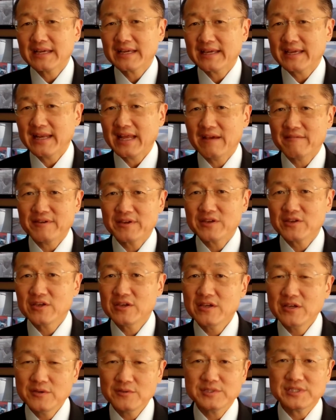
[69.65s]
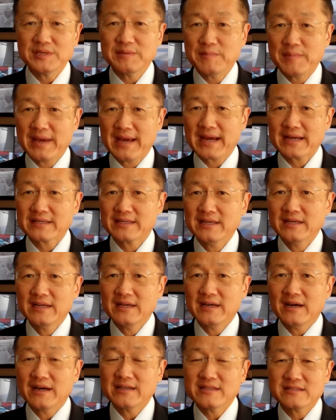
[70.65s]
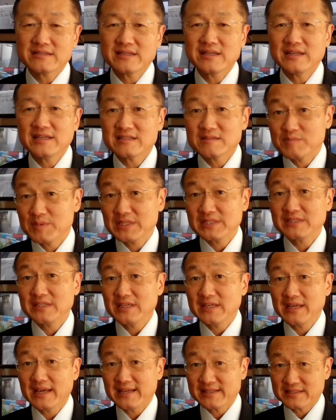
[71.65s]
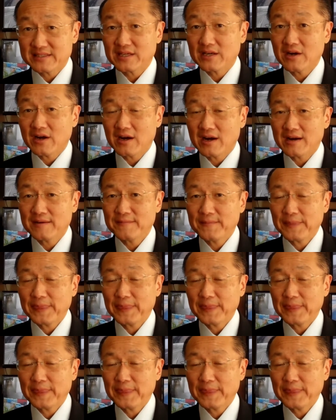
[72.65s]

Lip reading: can have a huge impact on a city as busy as Dakar.